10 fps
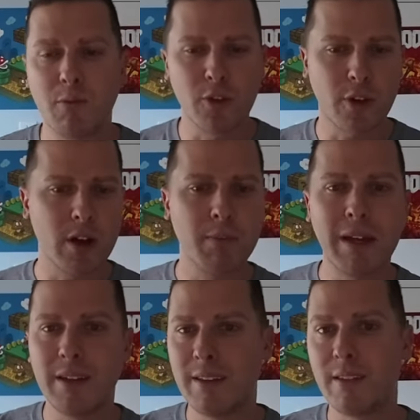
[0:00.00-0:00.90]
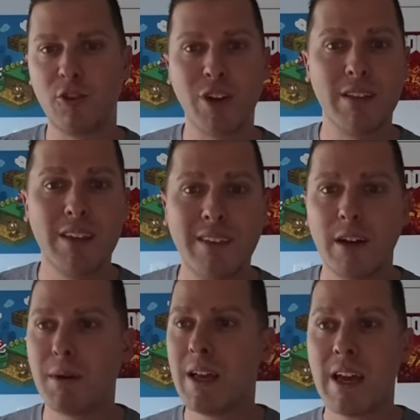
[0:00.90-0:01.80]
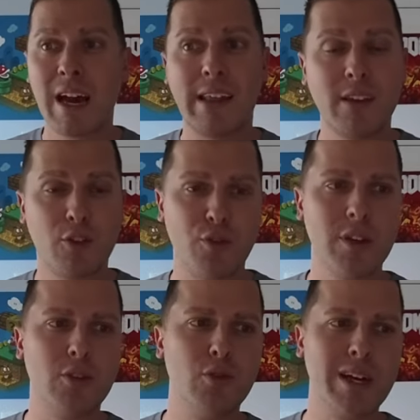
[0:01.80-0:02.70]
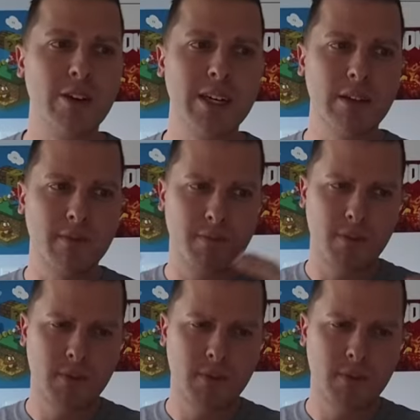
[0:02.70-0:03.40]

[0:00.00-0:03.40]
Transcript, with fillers: and we'll talk about it in great detail, but I think it's really cool how you kind of